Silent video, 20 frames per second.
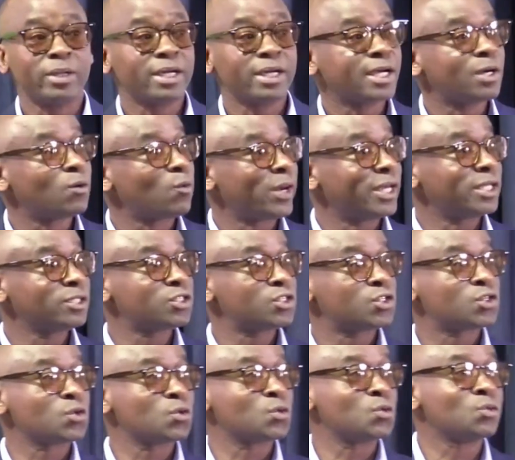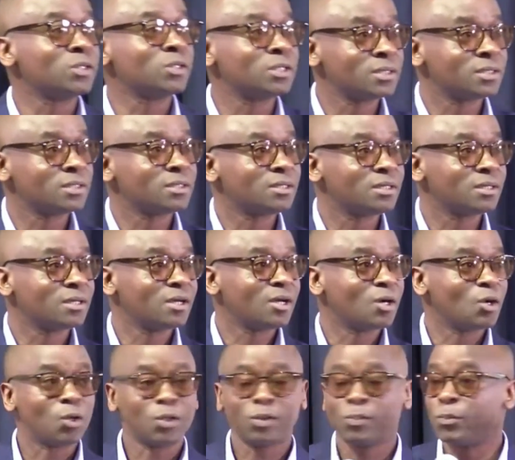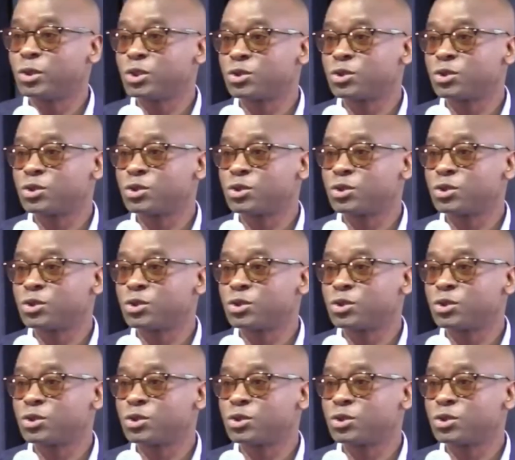went to Old Mutual